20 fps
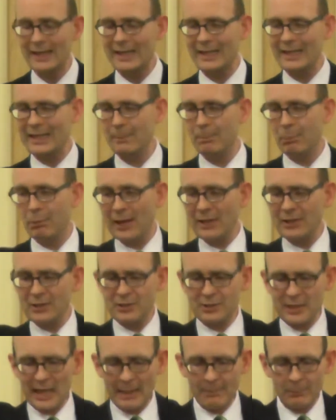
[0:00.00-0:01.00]
He
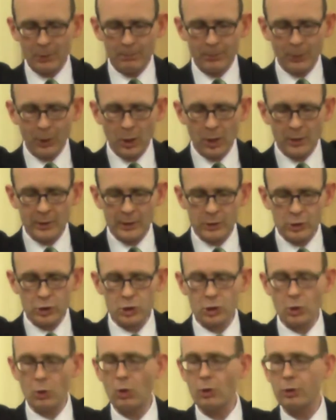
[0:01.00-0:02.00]
places them upon his
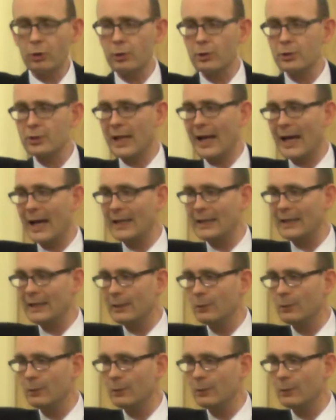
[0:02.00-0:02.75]
shoulders and